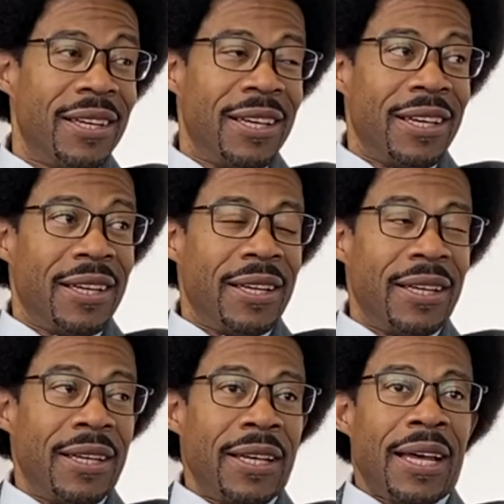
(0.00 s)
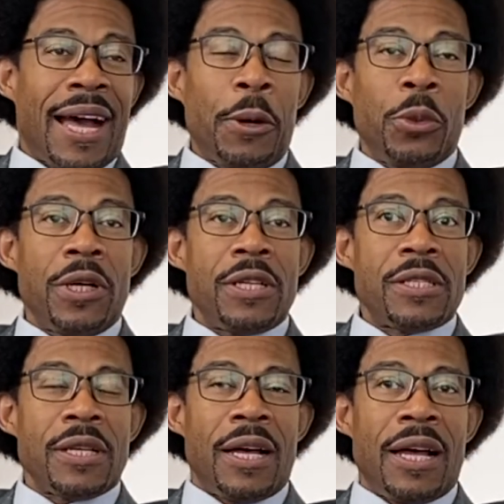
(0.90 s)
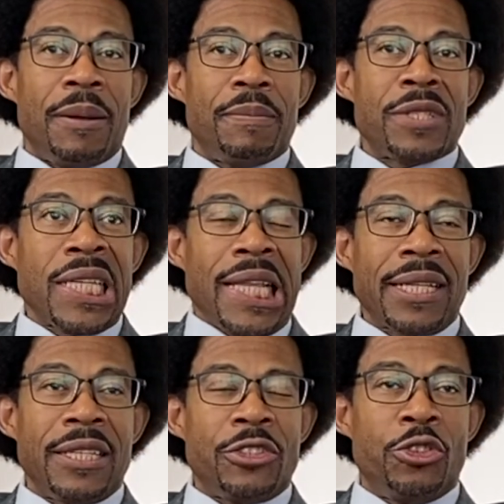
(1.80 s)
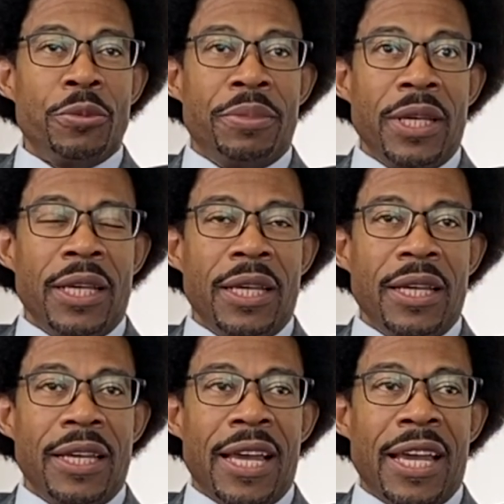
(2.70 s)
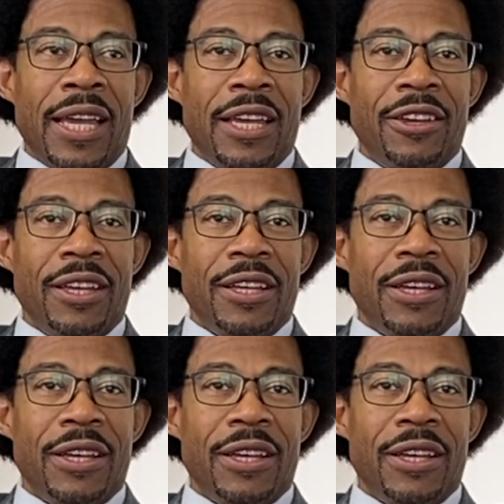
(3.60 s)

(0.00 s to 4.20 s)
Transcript: What did they put you in? I was um, selected to be a